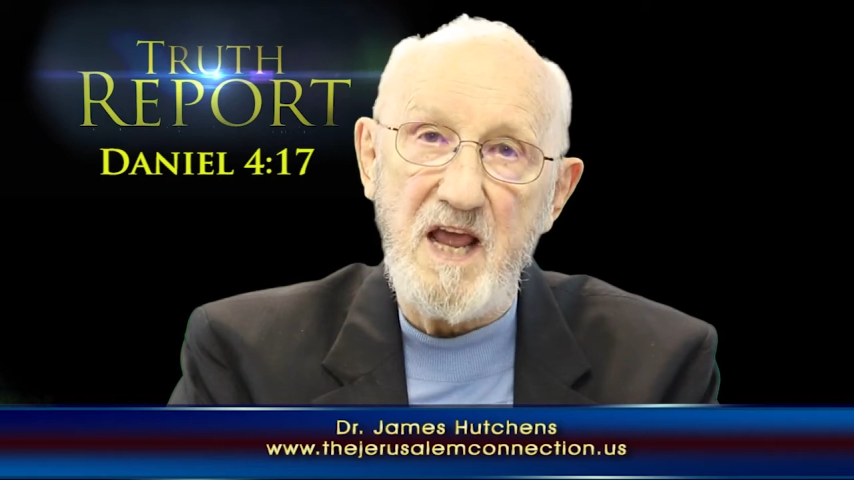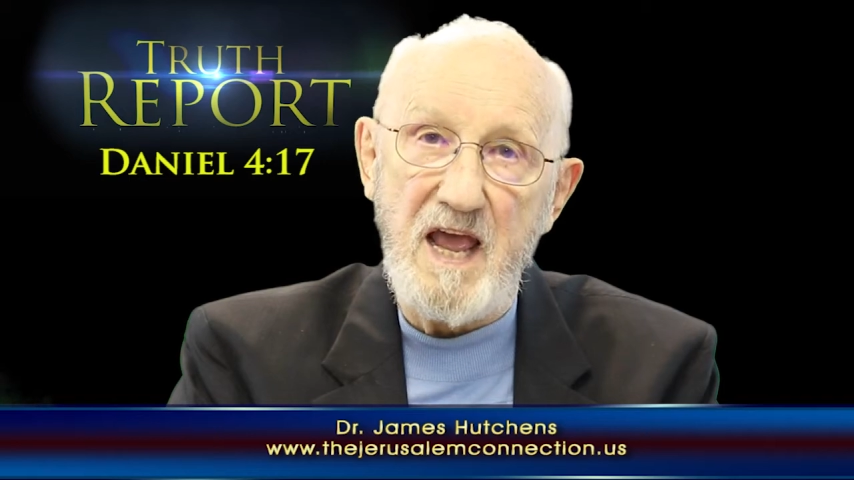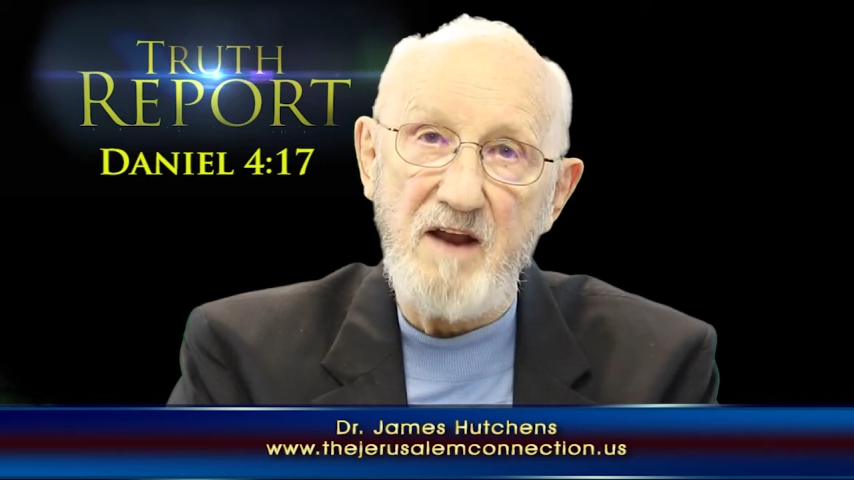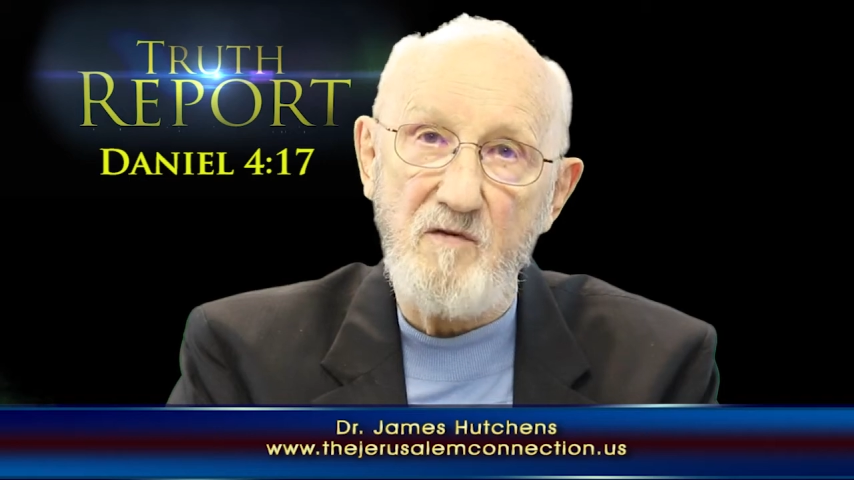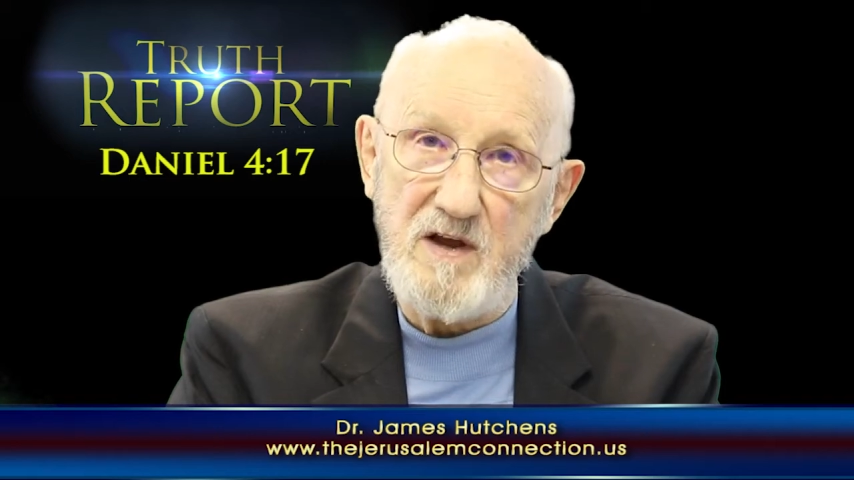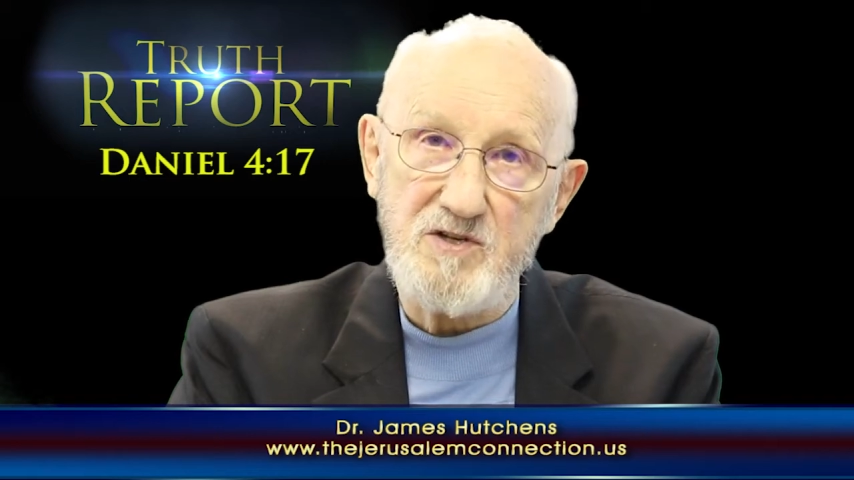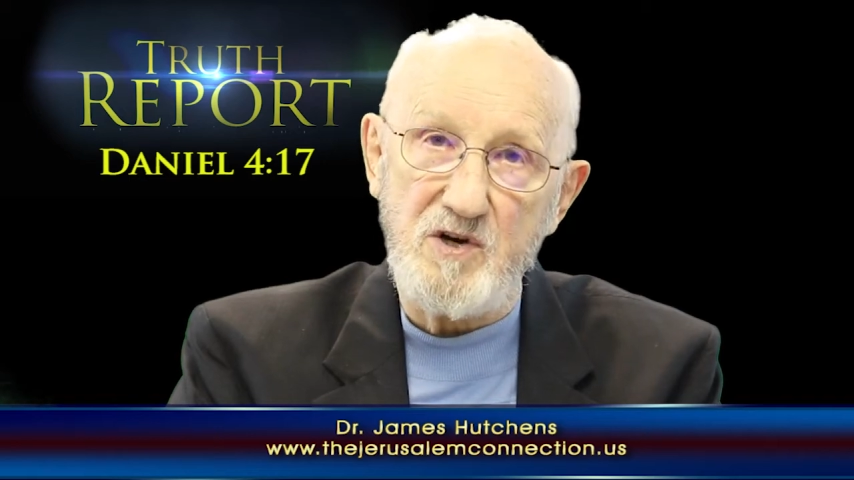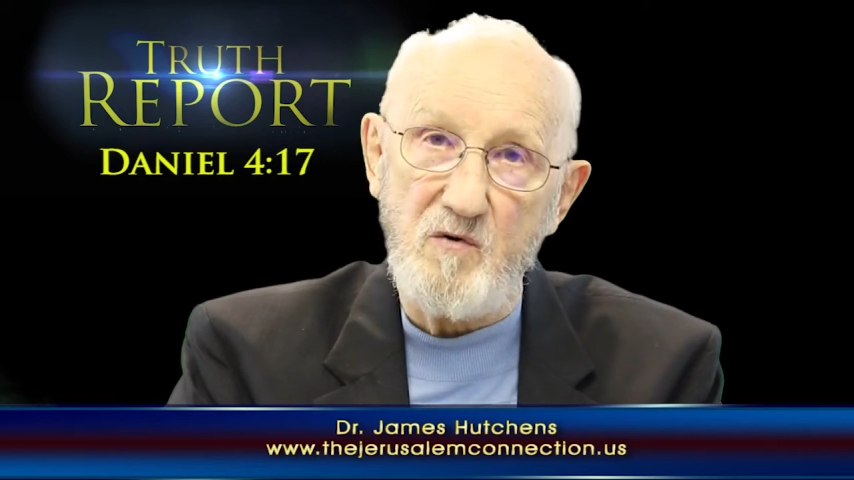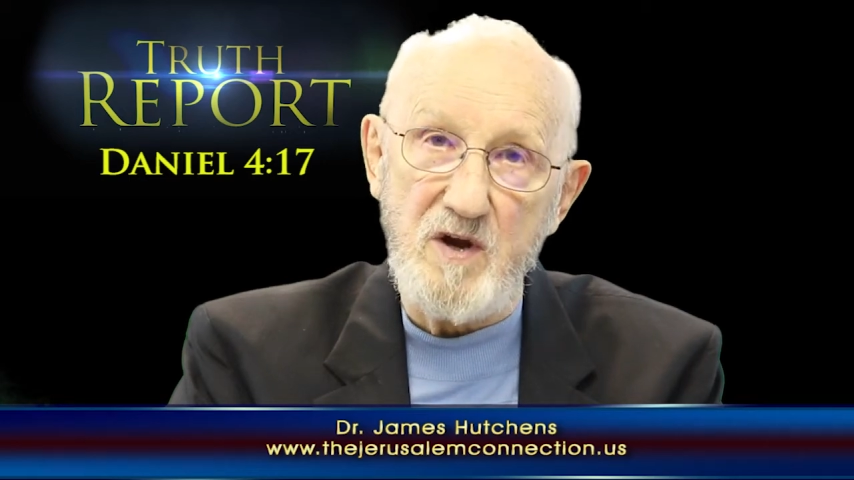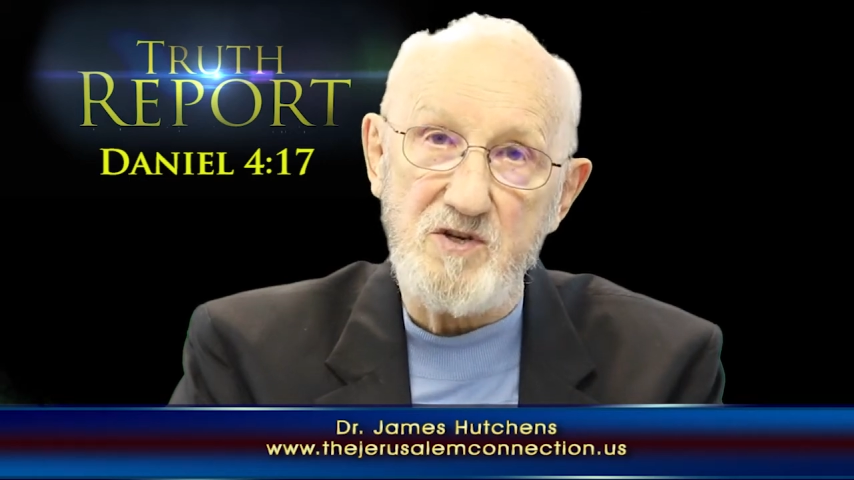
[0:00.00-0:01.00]
and
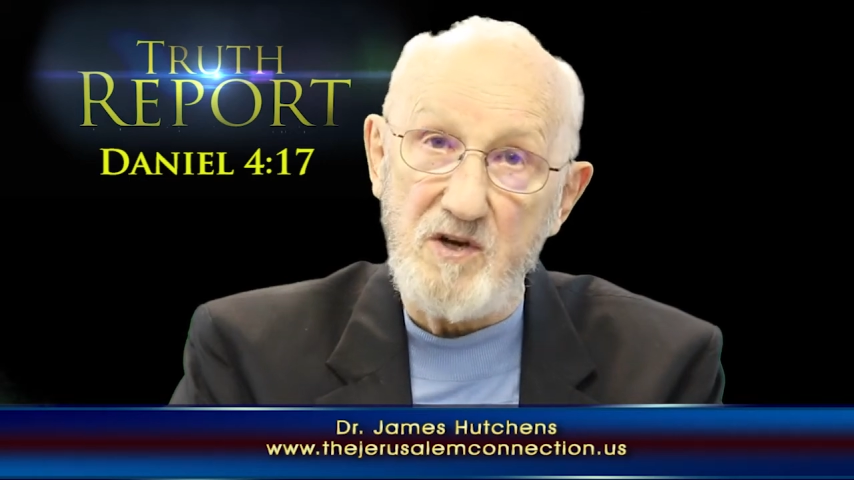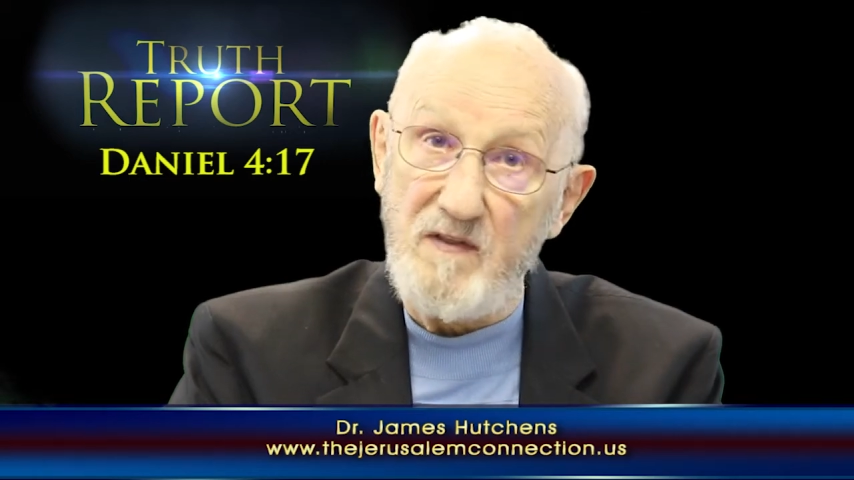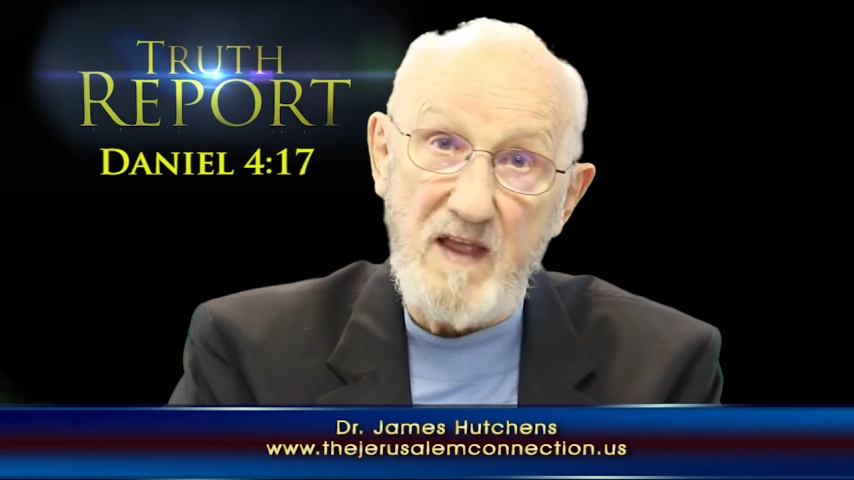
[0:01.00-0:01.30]
restoration.